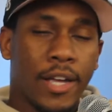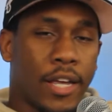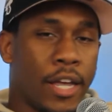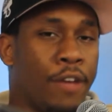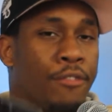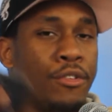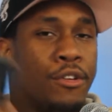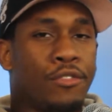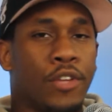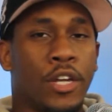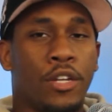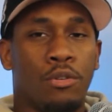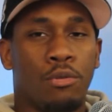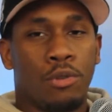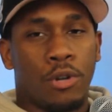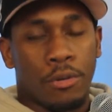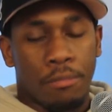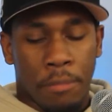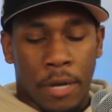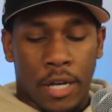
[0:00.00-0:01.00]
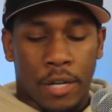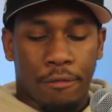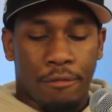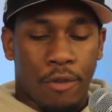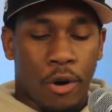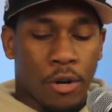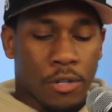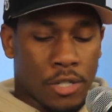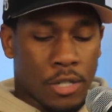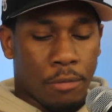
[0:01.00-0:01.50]
Even if they do make it
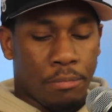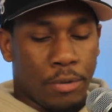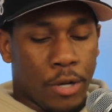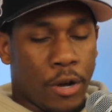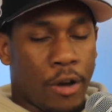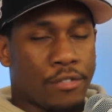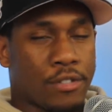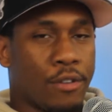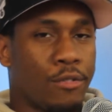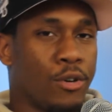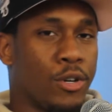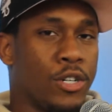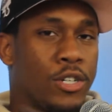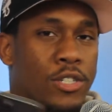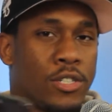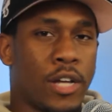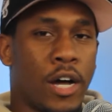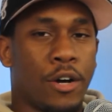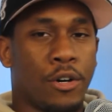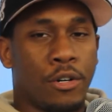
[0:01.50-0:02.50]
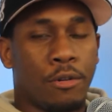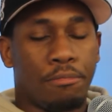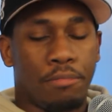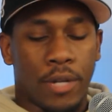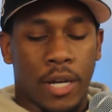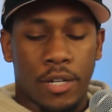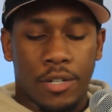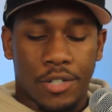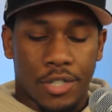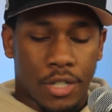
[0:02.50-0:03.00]
far into the playoffs, I've heard he's not going to
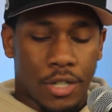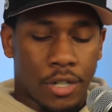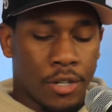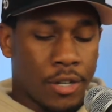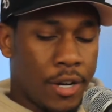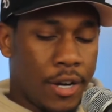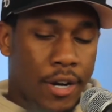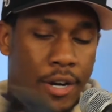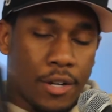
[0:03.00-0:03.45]
play this year.